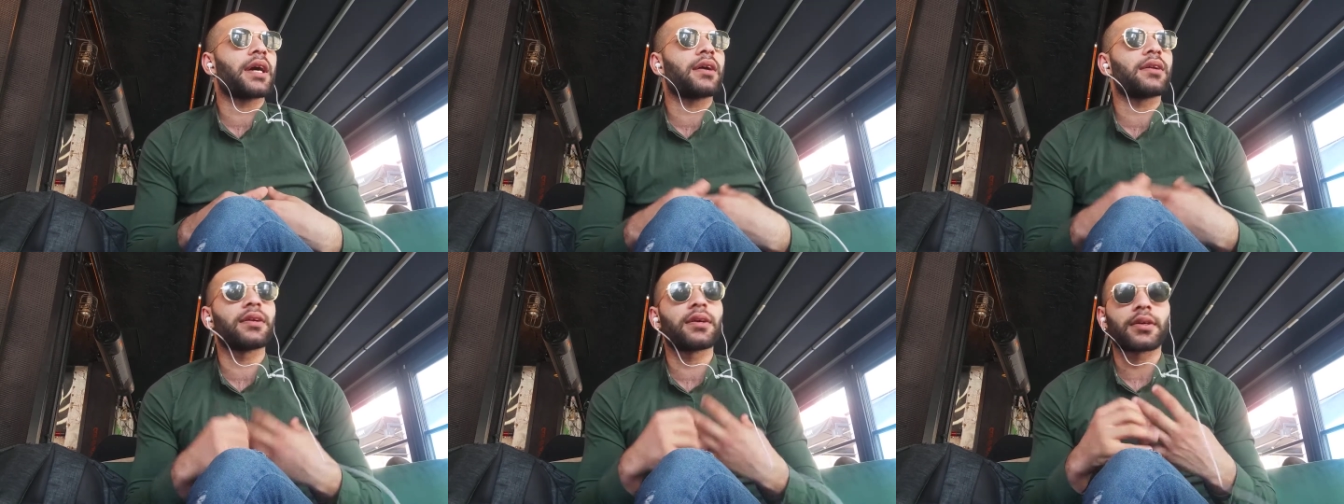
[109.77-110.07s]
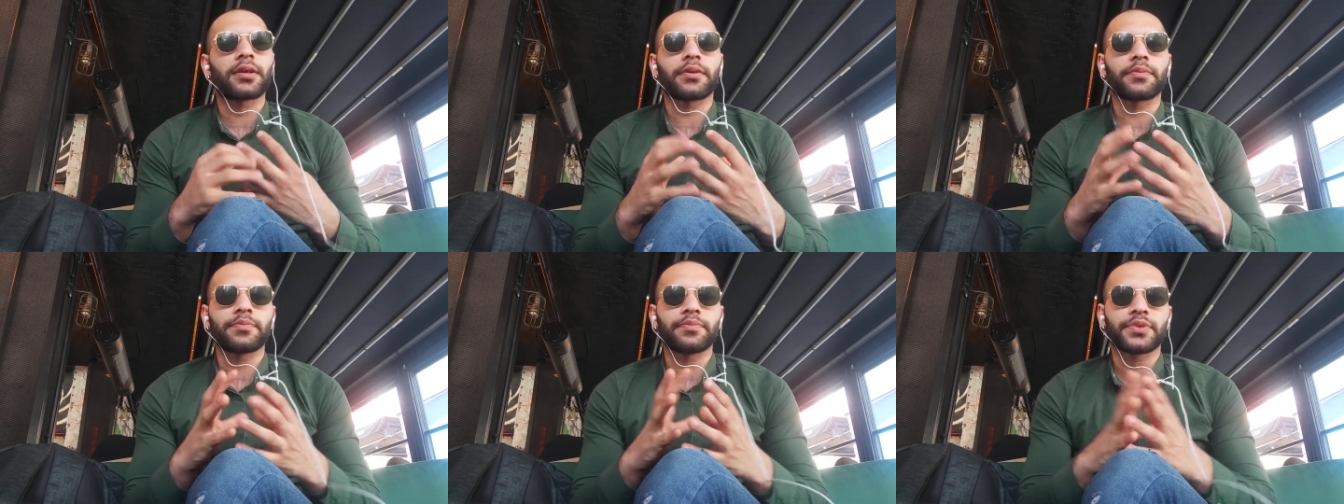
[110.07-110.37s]

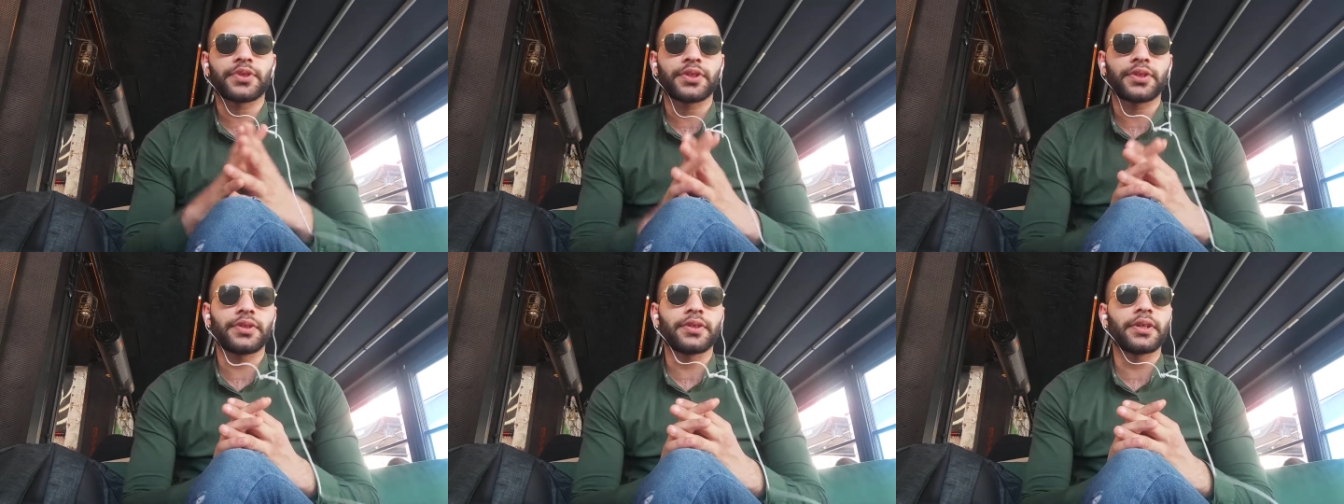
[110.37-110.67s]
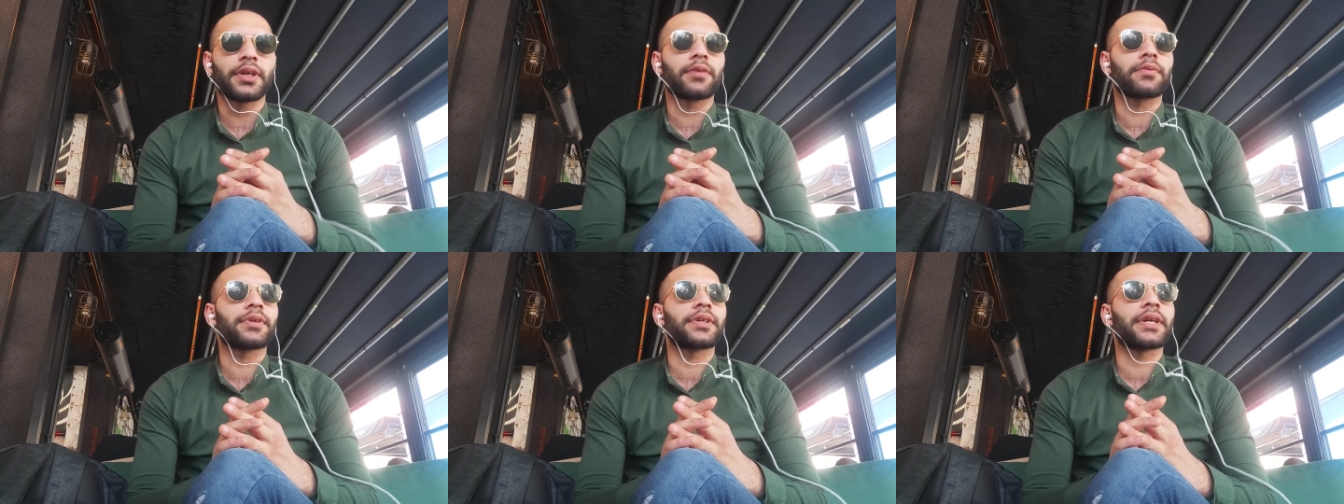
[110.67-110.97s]
alarm to
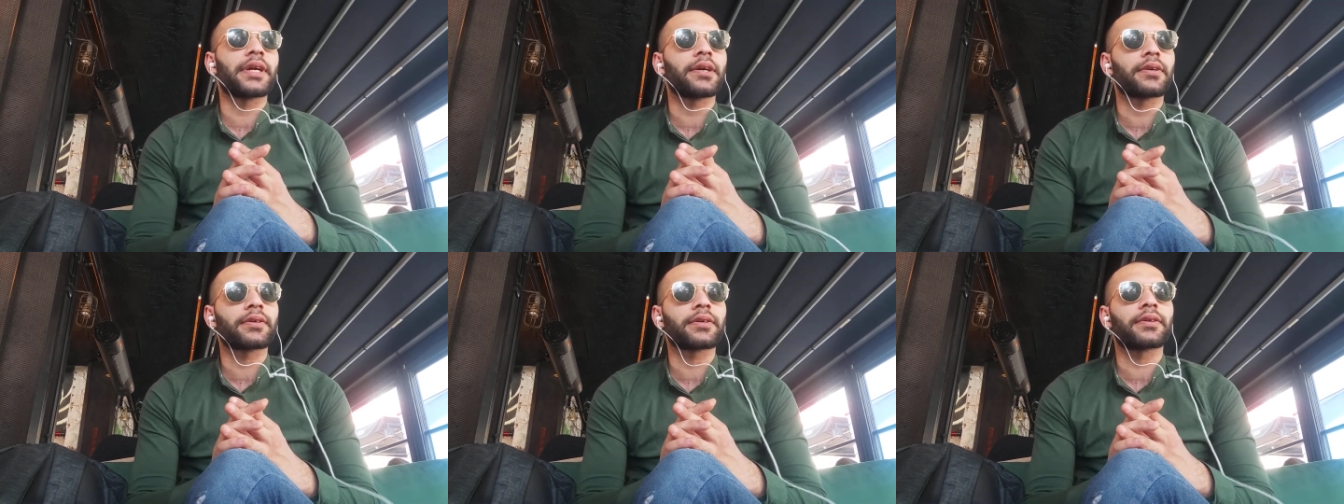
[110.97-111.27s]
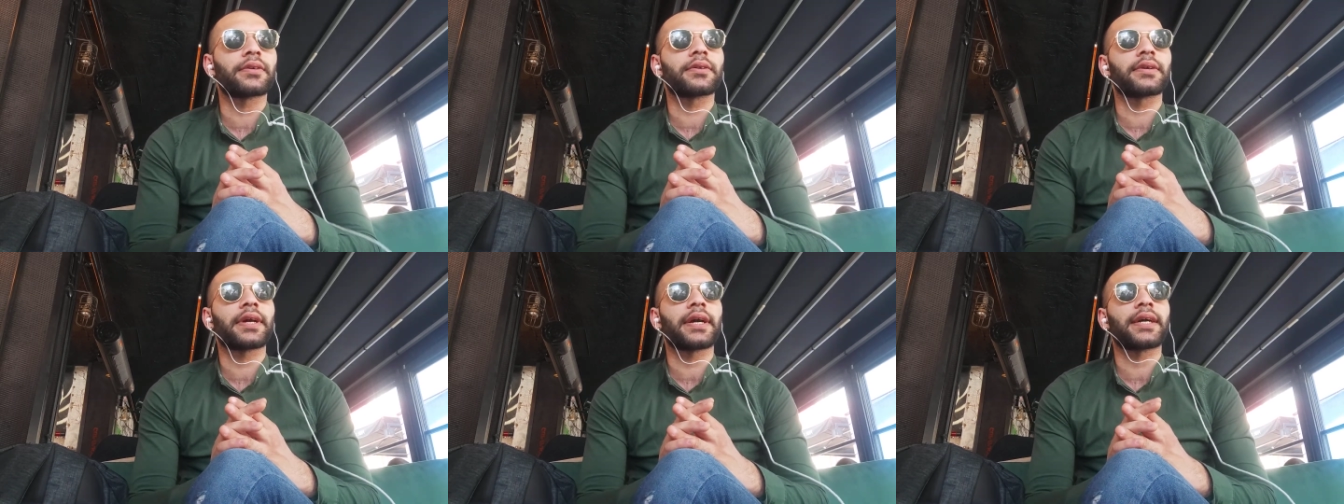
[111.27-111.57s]
our
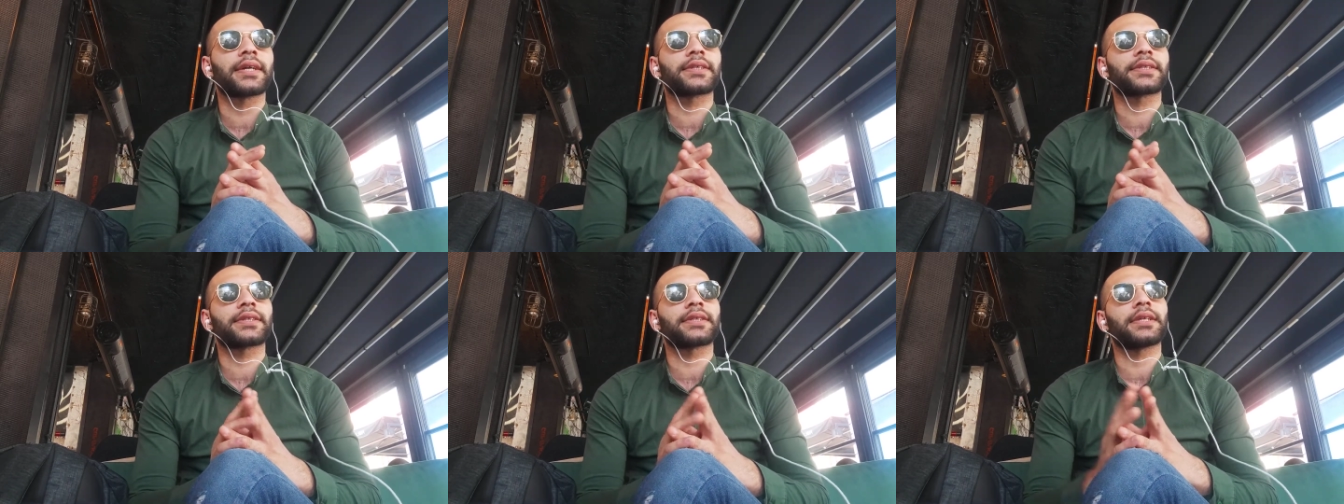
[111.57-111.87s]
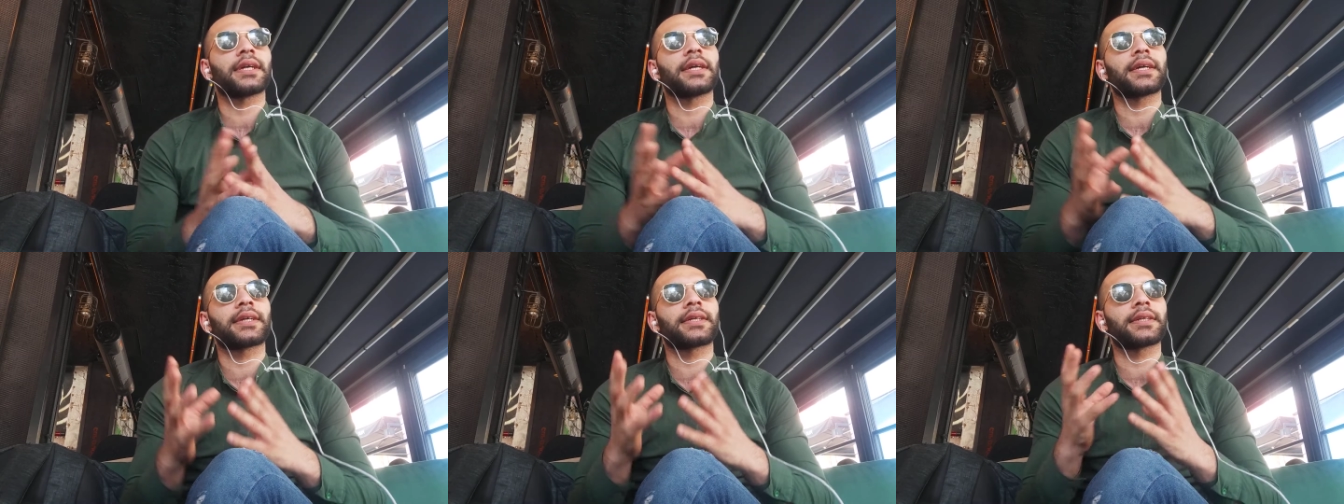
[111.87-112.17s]
neocortex,
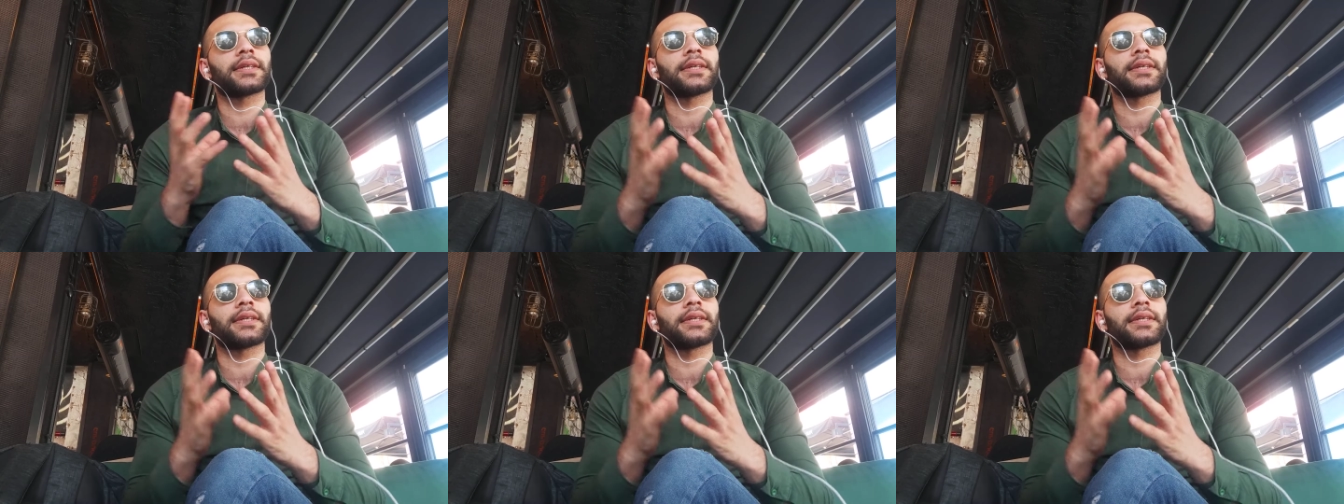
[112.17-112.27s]
like